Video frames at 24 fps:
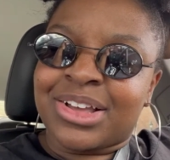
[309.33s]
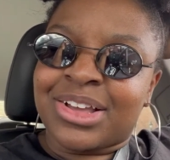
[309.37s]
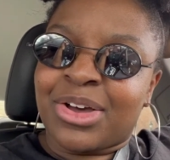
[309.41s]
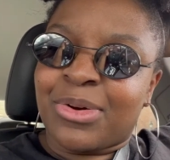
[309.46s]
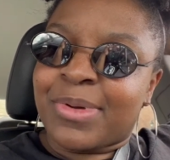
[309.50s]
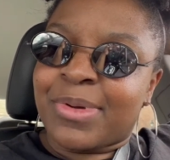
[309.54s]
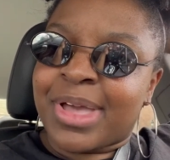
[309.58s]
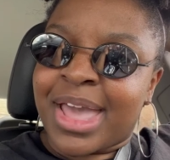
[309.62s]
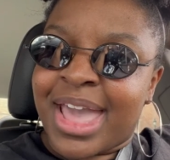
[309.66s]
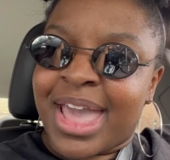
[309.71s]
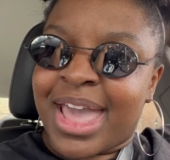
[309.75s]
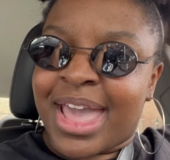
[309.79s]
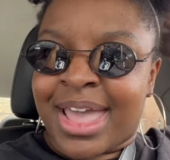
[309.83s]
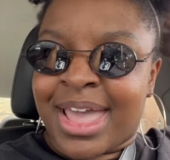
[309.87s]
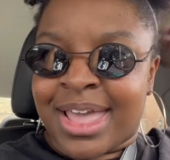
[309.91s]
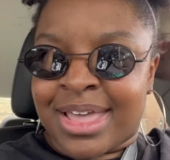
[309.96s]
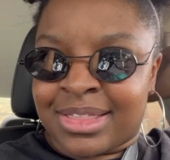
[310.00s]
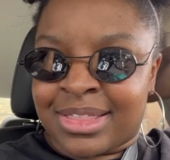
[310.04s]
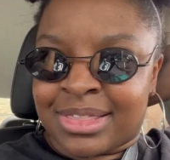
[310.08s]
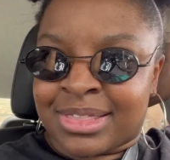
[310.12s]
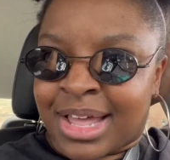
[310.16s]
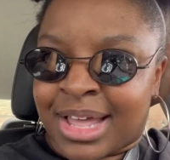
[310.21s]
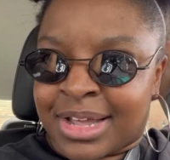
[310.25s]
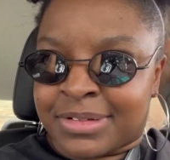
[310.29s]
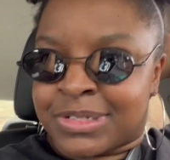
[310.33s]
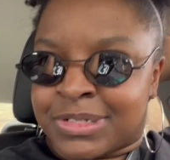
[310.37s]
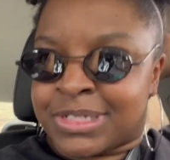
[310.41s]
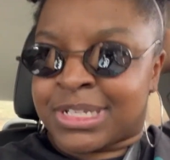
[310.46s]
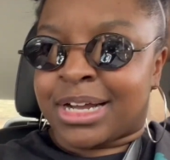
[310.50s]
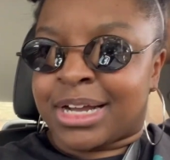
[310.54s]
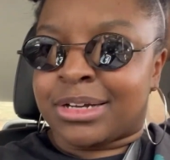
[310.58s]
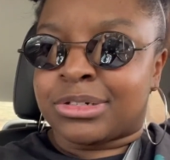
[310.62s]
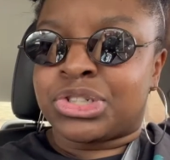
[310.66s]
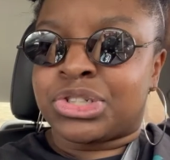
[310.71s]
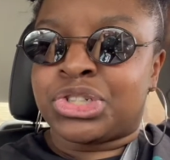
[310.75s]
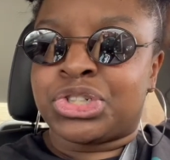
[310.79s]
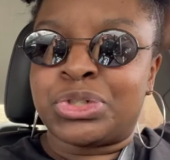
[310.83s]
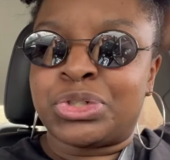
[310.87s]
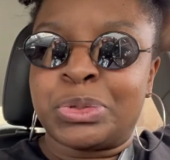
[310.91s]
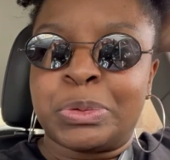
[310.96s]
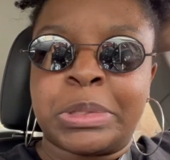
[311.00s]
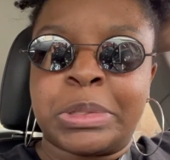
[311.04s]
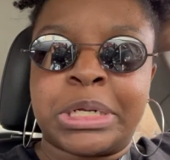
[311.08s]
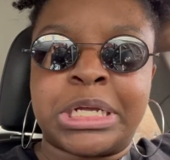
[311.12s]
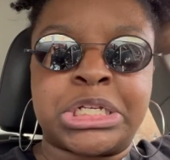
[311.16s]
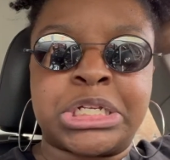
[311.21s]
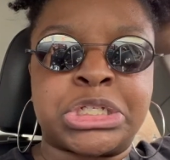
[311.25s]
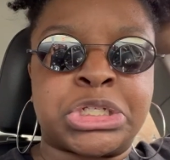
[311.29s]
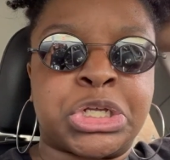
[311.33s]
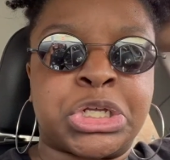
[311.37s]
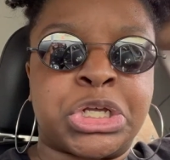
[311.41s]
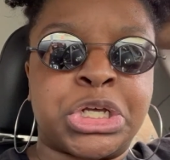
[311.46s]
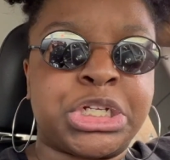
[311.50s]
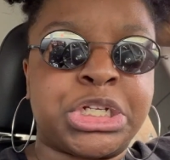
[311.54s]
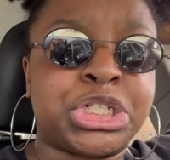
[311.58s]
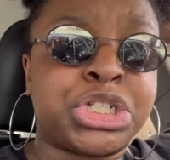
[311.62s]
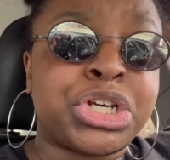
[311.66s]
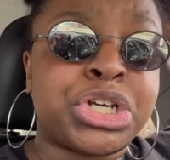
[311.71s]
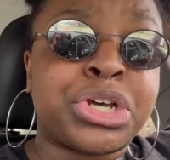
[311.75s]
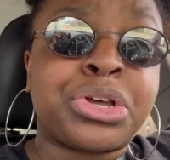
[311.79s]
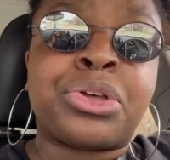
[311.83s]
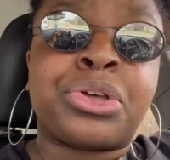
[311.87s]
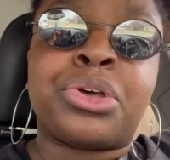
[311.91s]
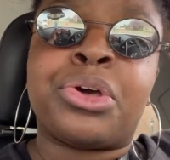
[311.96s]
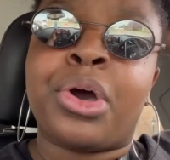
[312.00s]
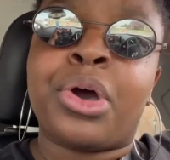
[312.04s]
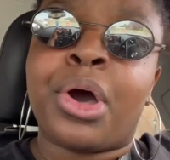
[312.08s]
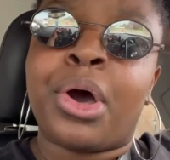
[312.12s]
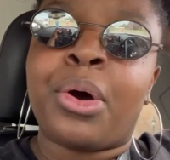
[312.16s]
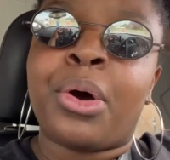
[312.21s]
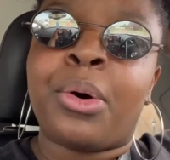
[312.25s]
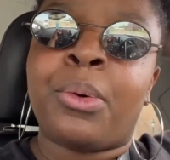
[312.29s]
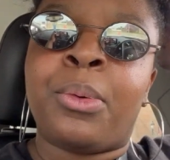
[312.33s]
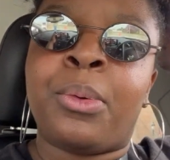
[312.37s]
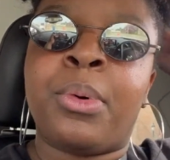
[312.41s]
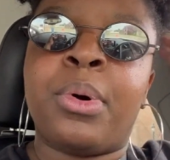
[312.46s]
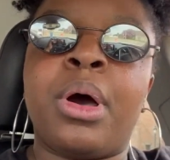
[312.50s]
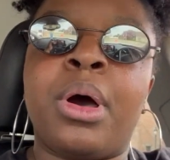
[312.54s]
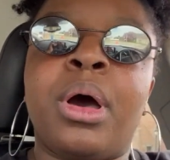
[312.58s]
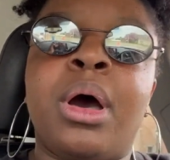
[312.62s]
Okay, lifestyle shoot is good to go.